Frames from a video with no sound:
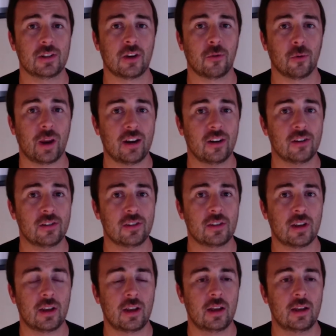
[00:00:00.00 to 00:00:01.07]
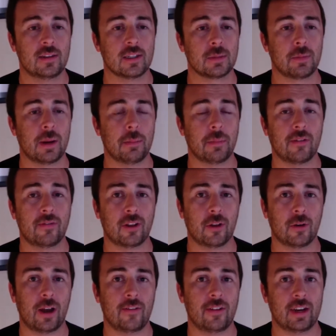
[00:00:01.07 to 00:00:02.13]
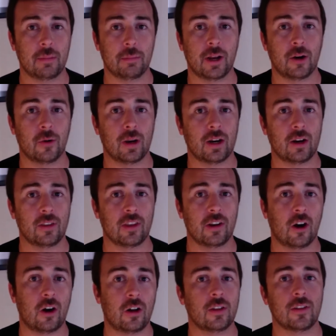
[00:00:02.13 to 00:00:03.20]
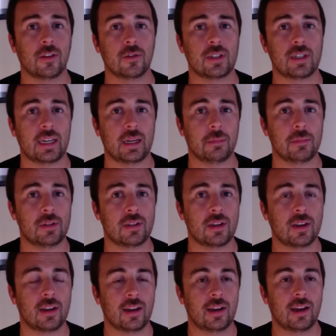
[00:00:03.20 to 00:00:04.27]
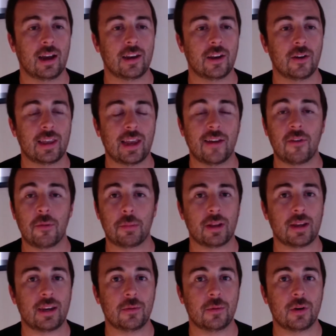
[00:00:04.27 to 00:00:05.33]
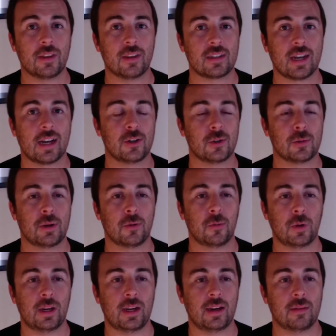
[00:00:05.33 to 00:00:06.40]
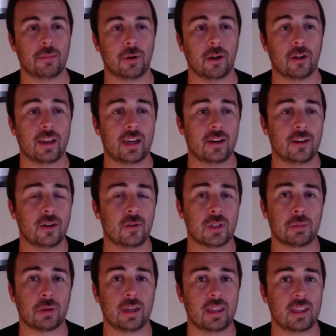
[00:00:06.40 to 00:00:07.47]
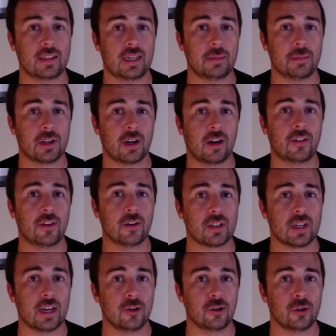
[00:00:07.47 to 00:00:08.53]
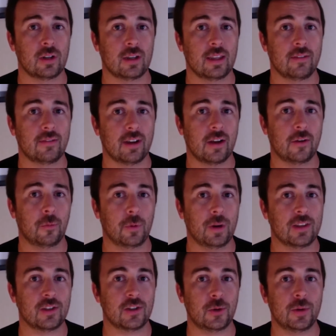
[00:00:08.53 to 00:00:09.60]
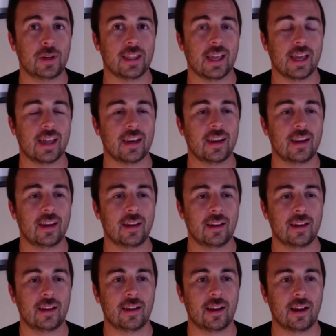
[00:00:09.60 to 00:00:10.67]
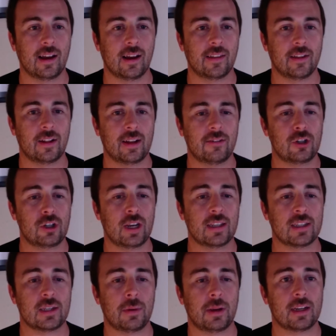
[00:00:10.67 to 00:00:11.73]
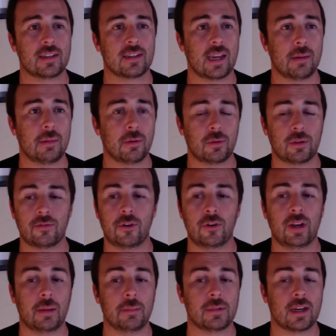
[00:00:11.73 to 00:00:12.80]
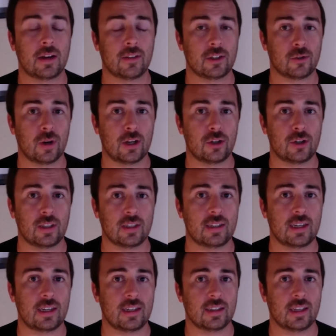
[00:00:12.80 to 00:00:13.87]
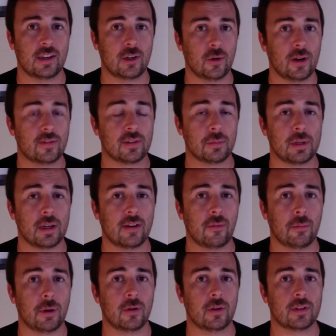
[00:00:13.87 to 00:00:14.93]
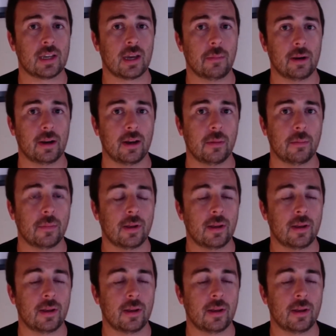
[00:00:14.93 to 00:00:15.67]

and Raiders, despite Buffalo having a better record than all of those teams. I know they haven't played anyone. The schedule's been weak, but all they can do is play the teams on their schedule, and they've gotten wins doing that. They'll have a chance to make a statement with a few games down the stretch of the season. They do have some tough opponents coming up.